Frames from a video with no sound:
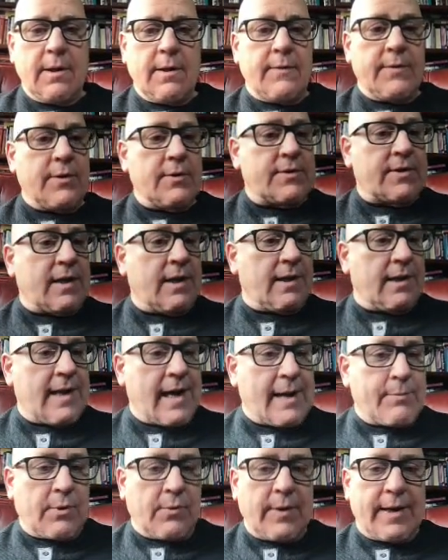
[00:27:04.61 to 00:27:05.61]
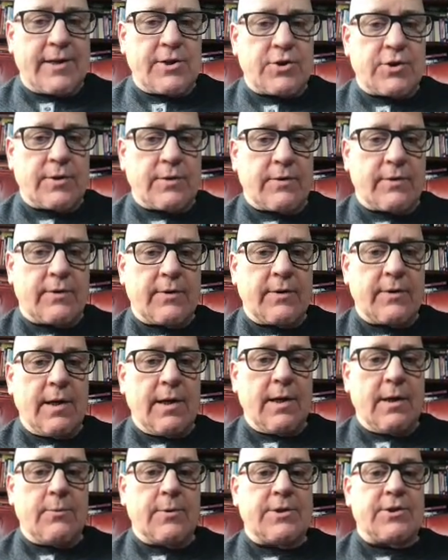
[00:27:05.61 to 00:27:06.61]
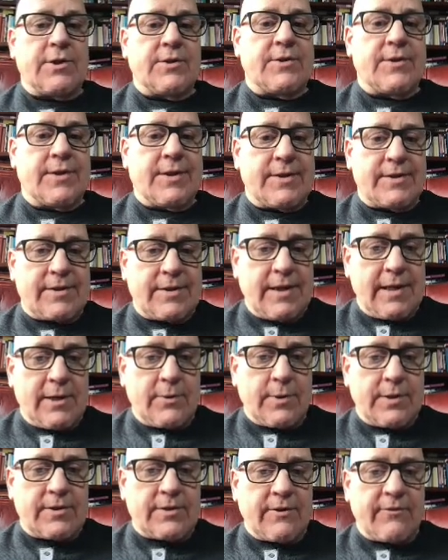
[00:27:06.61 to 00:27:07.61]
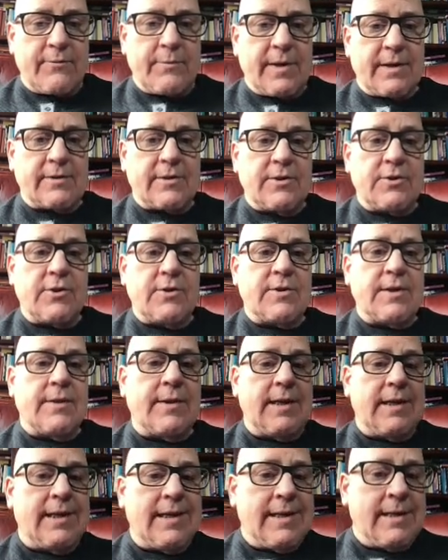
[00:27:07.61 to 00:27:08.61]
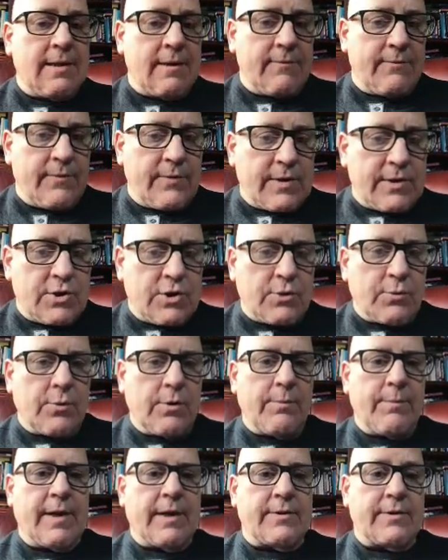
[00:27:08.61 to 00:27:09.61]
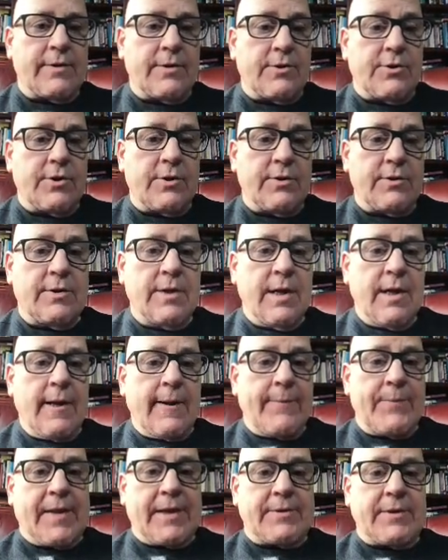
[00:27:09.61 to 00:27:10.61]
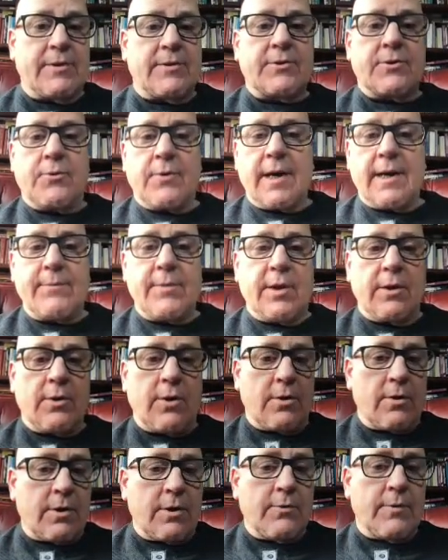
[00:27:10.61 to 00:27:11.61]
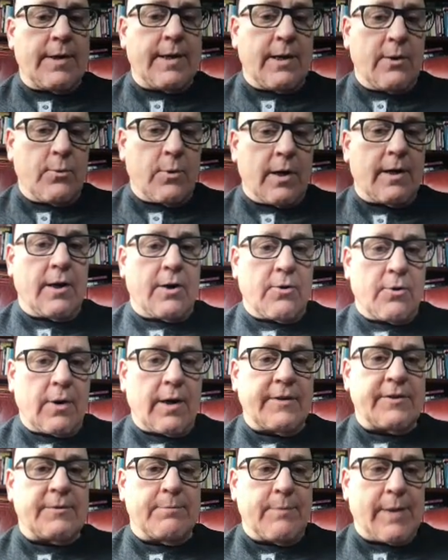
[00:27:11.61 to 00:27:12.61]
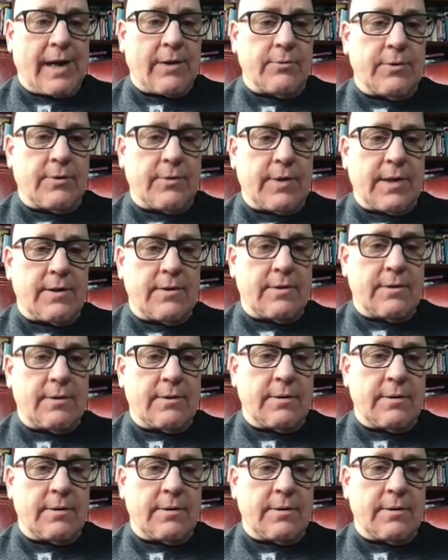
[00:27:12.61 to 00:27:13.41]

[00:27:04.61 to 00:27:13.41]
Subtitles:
There's collaborations, which is the sequence of messages and the individual messages that describe the long-running work across boundaries.